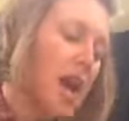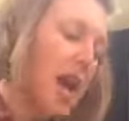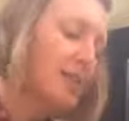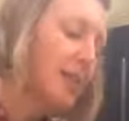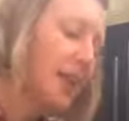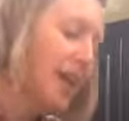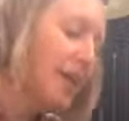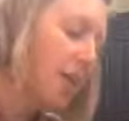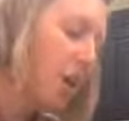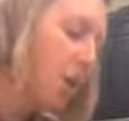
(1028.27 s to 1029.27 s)
And
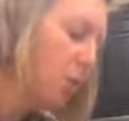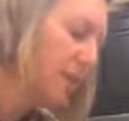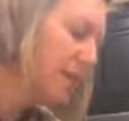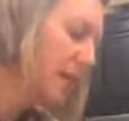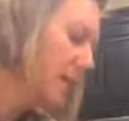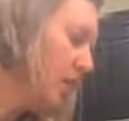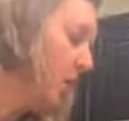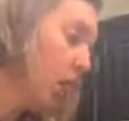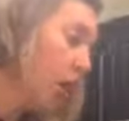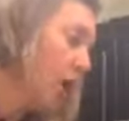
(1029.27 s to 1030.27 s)
then all
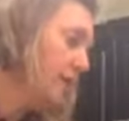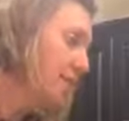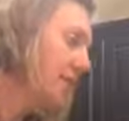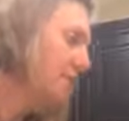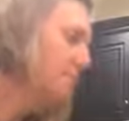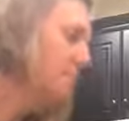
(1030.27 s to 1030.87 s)
I did